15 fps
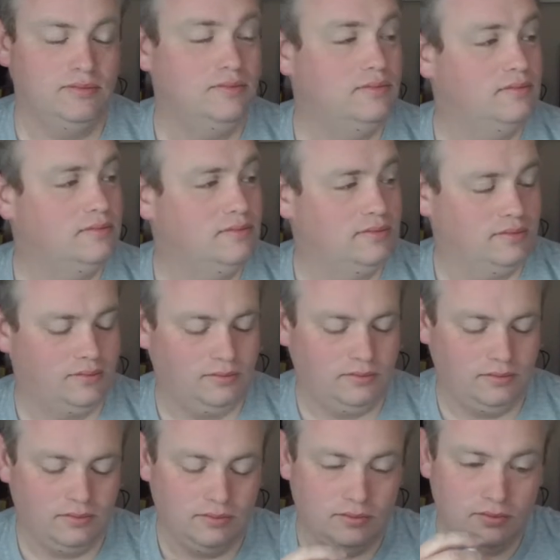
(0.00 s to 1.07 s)

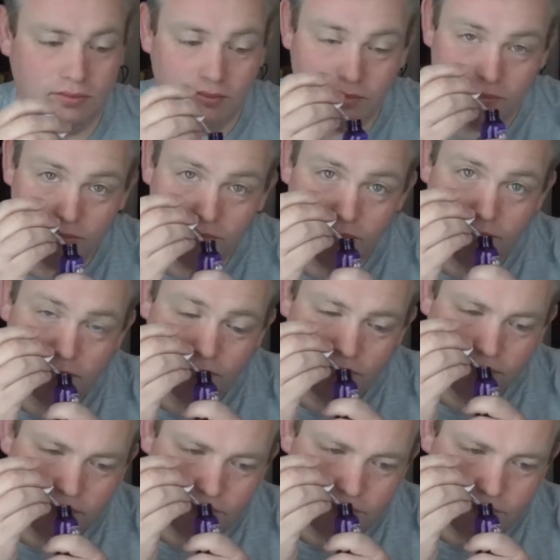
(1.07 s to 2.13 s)

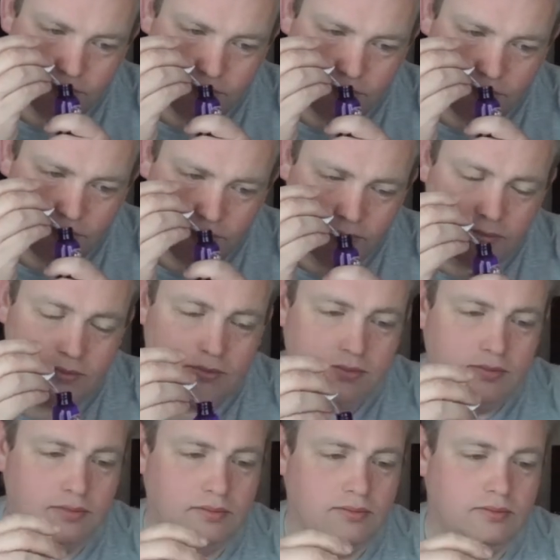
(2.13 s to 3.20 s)

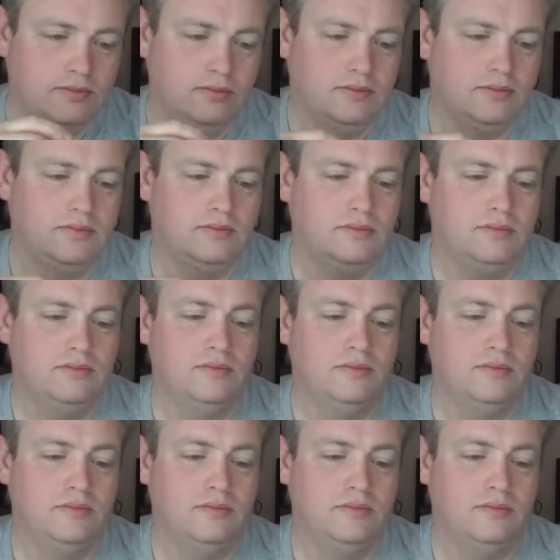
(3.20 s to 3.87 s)
(not speaking)